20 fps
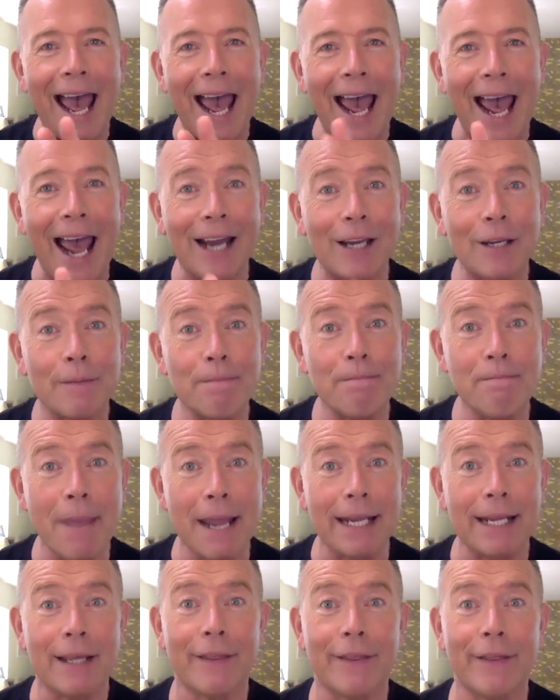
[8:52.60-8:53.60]
and
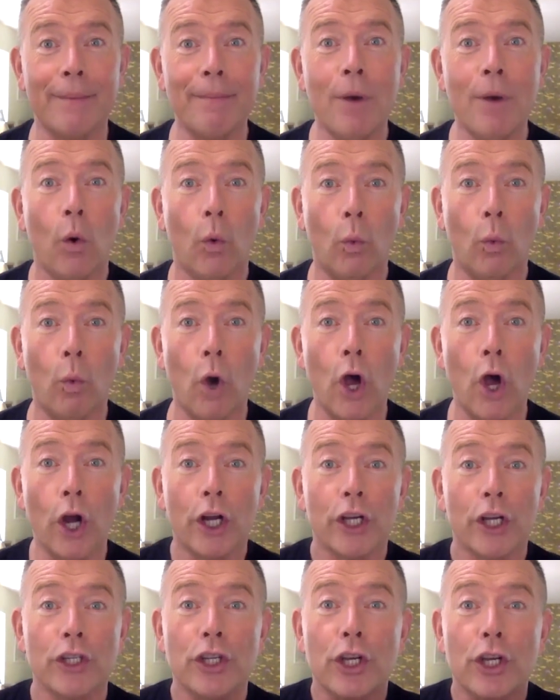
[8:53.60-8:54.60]
make them
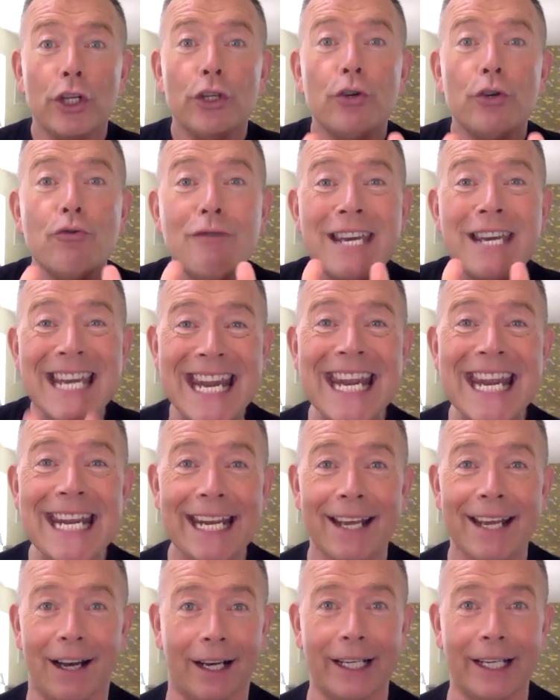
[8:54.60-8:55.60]
work as a unique
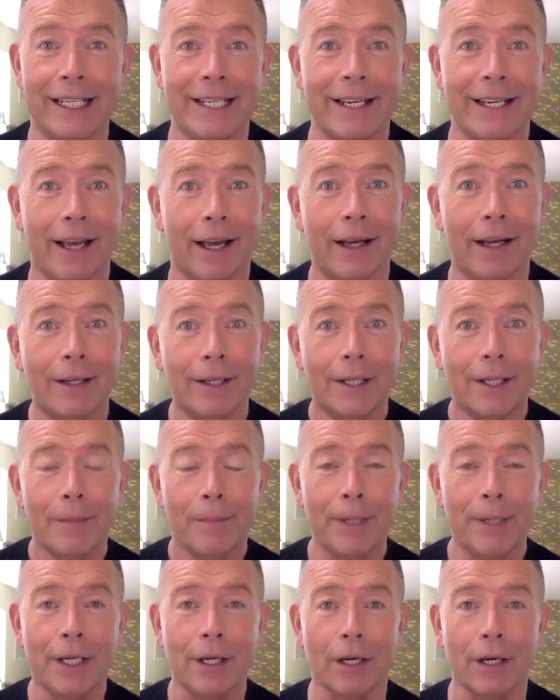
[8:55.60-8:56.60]
idea
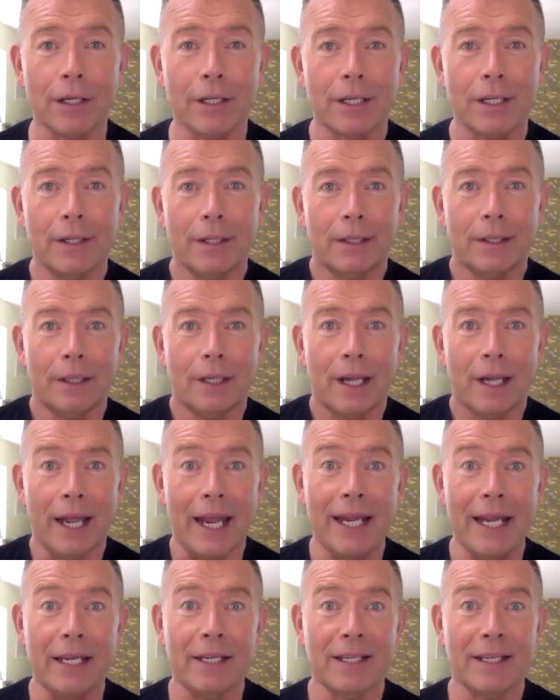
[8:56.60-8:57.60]
because
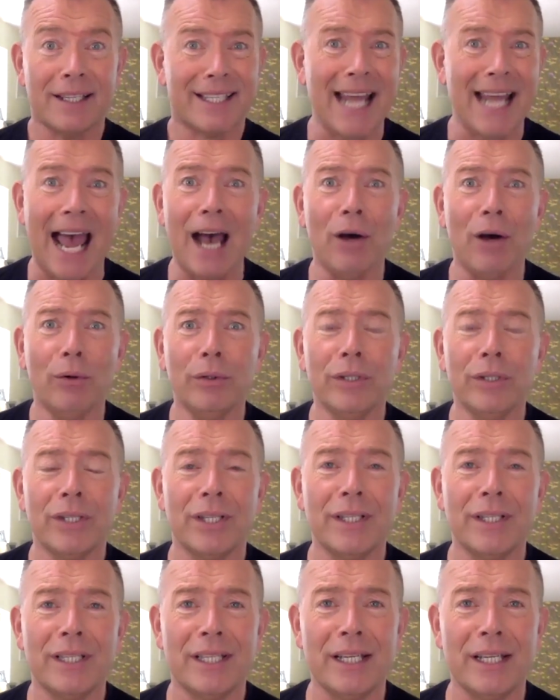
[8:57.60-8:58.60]
in towns
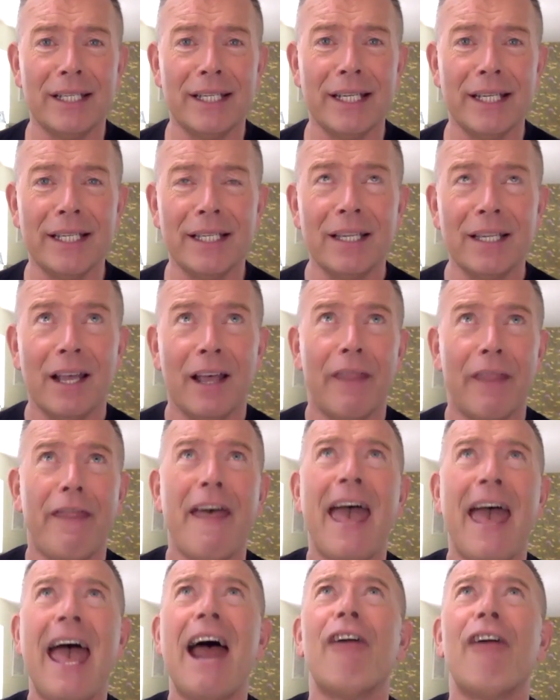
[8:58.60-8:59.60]
and cities,
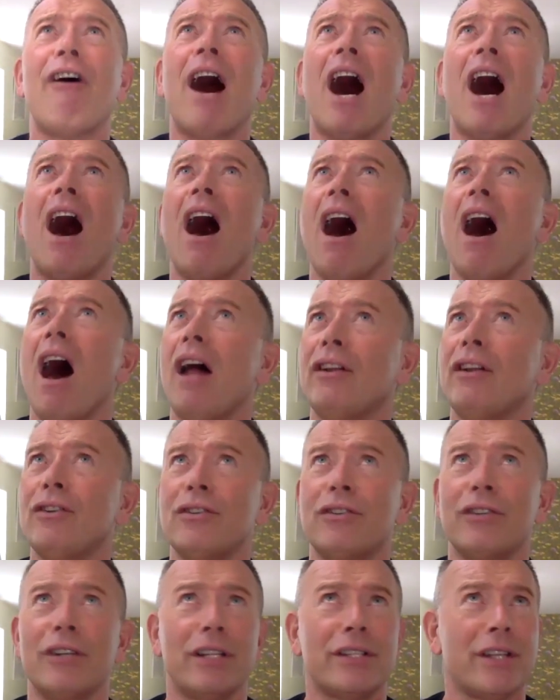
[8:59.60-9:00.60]
there are
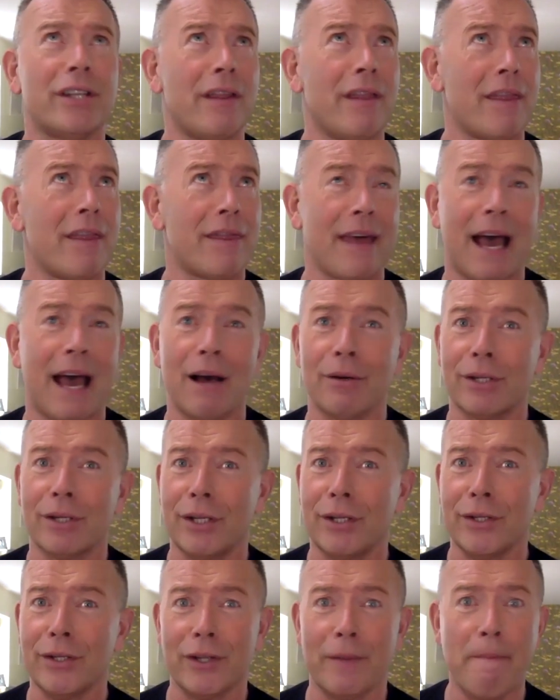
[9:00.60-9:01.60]
hundreds and
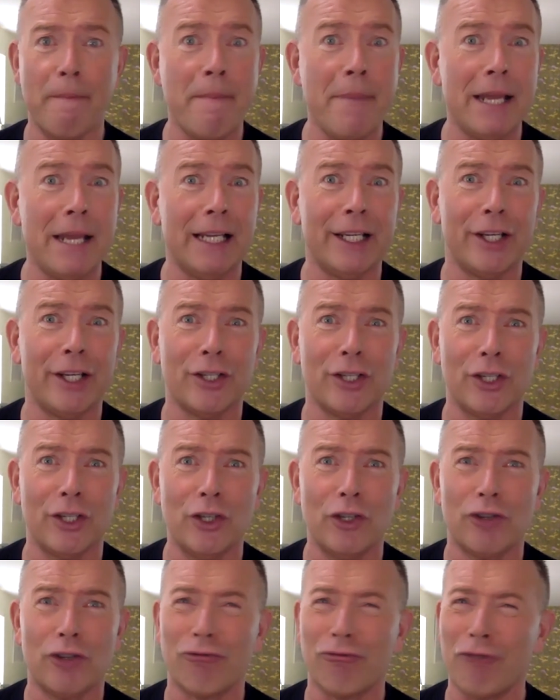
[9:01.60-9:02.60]
thousands and millions and
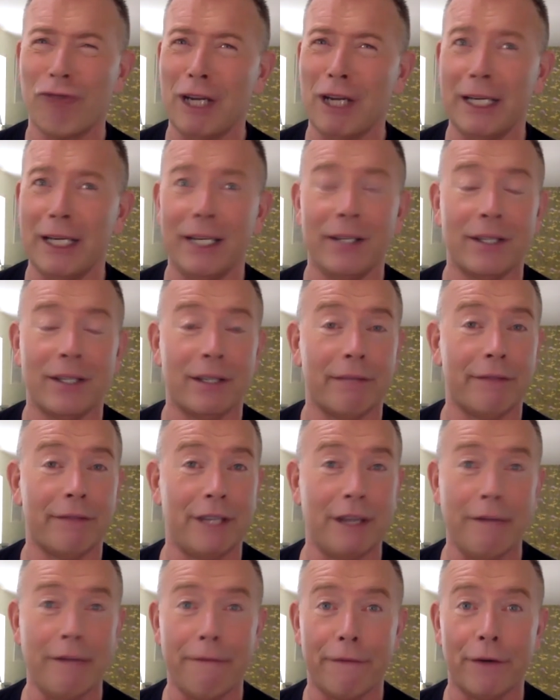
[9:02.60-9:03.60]
trillions of
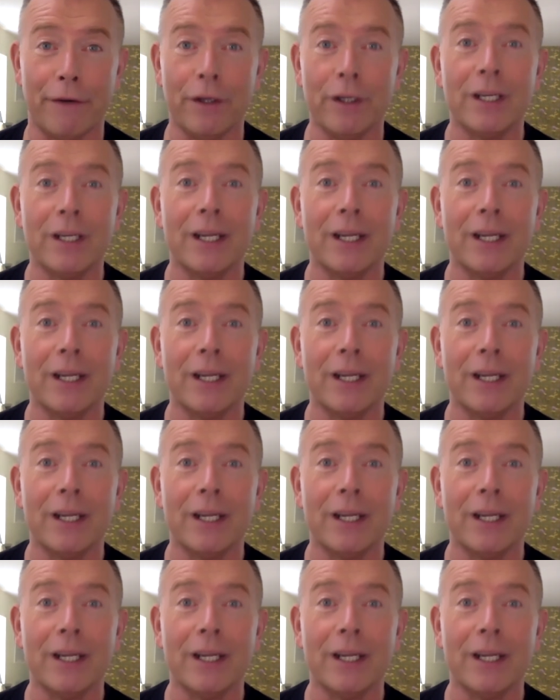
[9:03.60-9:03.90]
different